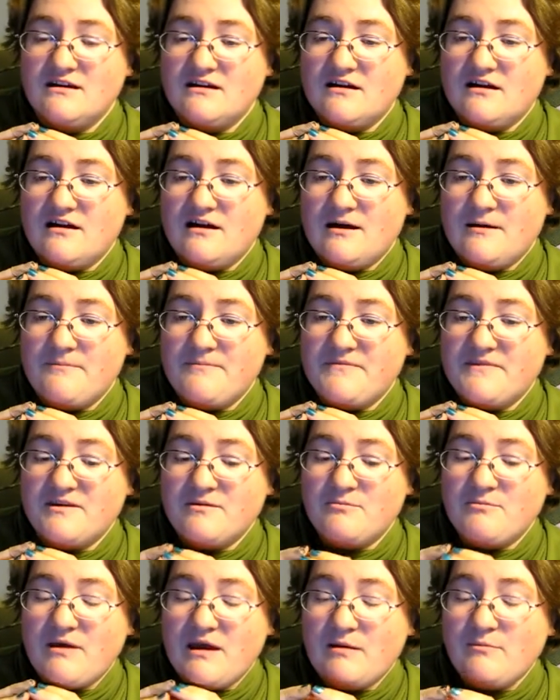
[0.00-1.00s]

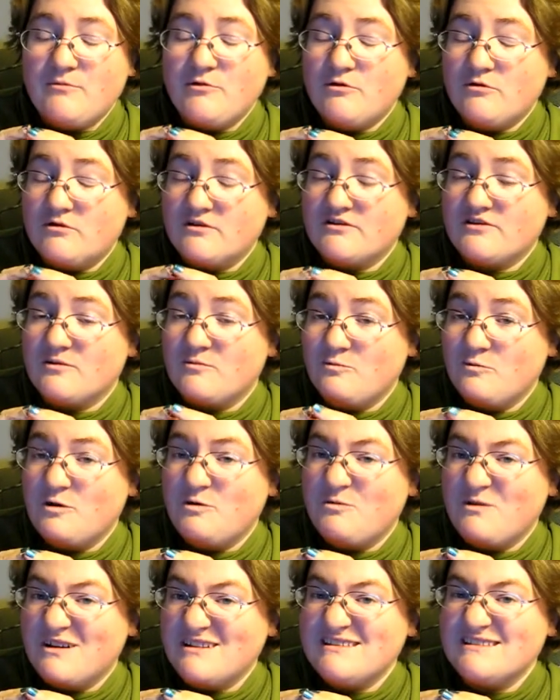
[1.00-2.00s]
some bamboo or some wood
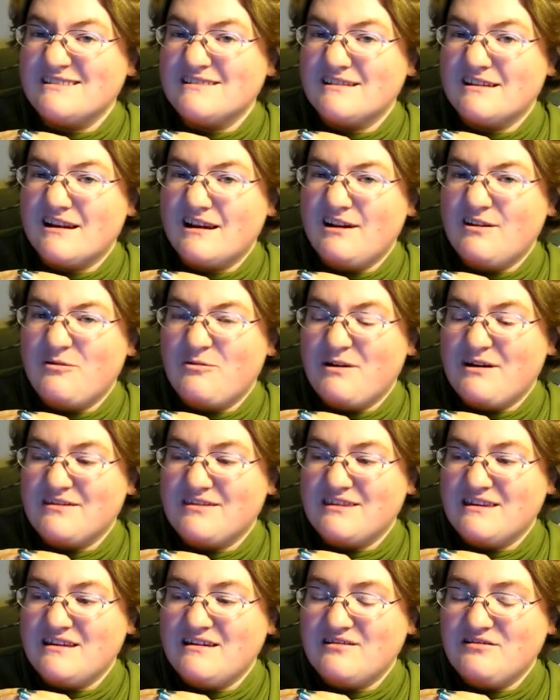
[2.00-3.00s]
ones, and I don't want
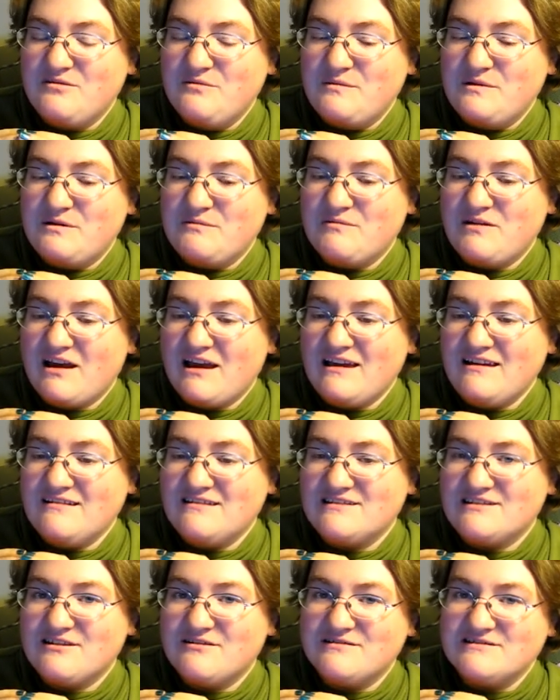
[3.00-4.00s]
the aluminum kind,
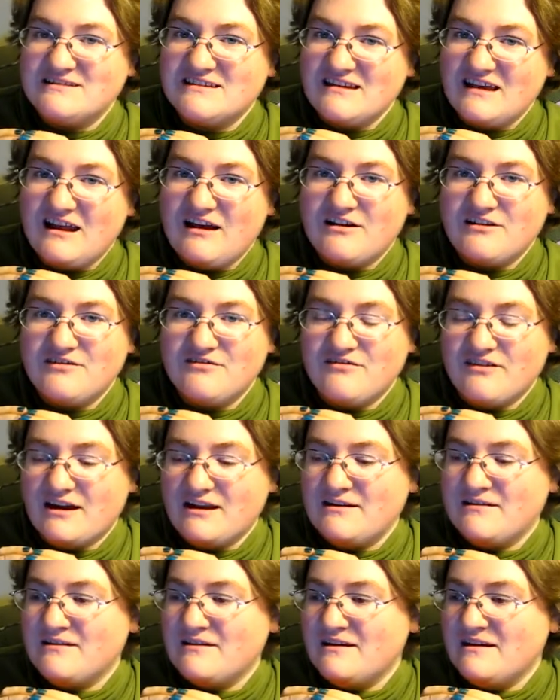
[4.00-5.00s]
so it's kind of hard to find.